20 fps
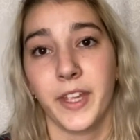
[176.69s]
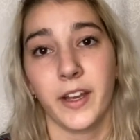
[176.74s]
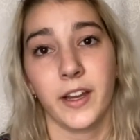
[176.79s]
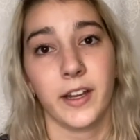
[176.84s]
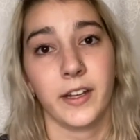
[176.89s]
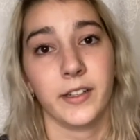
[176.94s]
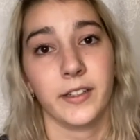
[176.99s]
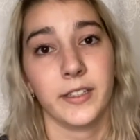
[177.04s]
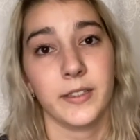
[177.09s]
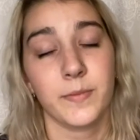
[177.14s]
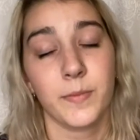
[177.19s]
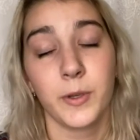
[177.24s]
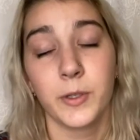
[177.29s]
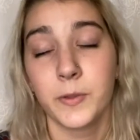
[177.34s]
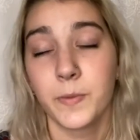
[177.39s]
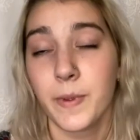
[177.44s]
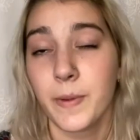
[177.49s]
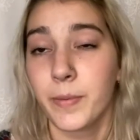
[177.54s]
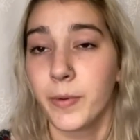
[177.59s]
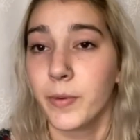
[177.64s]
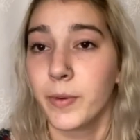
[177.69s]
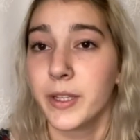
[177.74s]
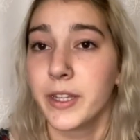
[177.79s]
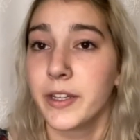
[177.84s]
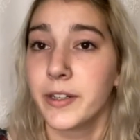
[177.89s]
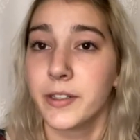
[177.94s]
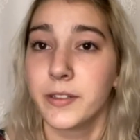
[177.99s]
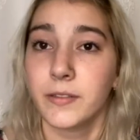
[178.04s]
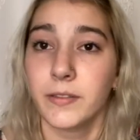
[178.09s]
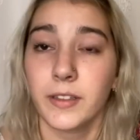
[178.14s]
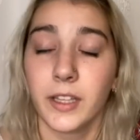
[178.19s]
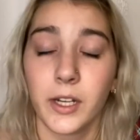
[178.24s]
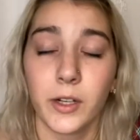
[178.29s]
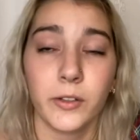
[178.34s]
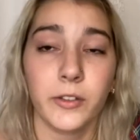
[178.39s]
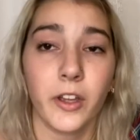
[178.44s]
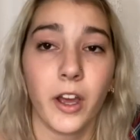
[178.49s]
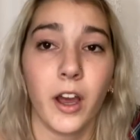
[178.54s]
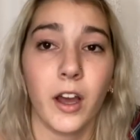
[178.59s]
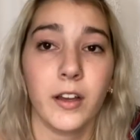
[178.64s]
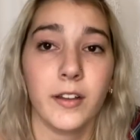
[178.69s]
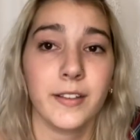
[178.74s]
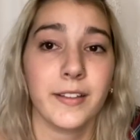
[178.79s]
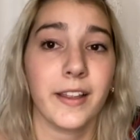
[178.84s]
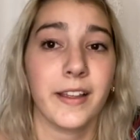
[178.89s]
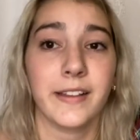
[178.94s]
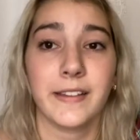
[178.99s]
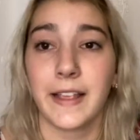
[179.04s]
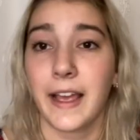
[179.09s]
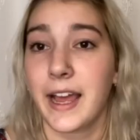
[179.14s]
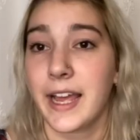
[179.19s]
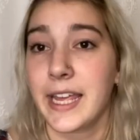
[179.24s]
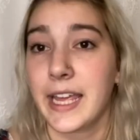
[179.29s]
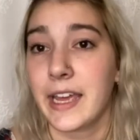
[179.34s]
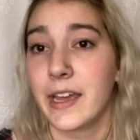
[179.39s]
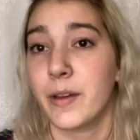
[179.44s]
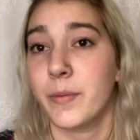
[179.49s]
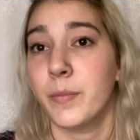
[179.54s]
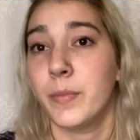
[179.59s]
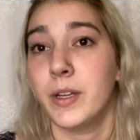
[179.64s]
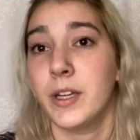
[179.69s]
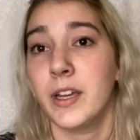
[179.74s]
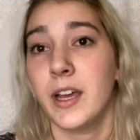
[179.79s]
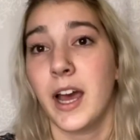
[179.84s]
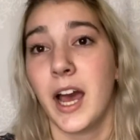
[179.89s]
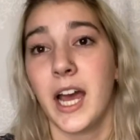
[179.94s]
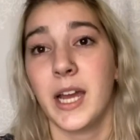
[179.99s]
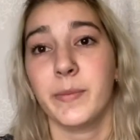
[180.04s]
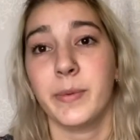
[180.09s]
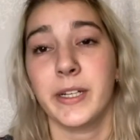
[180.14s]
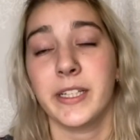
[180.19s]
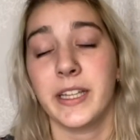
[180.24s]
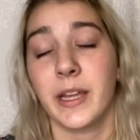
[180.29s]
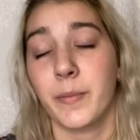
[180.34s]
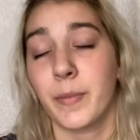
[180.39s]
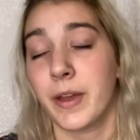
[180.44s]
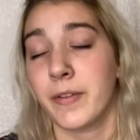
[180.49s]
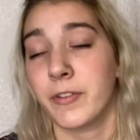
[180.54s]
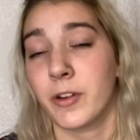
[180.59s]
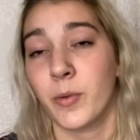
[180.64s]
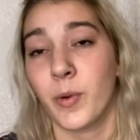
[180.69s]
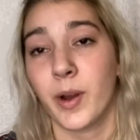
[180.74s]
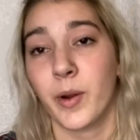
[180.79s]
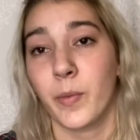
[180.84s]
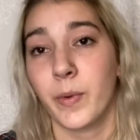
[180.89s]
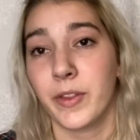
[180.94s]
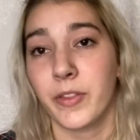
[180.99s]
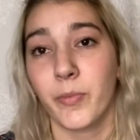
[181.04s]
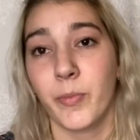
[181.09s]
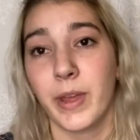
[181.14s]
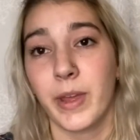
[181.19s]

Because most people with their little dogs, as I am, I bring them everywhere with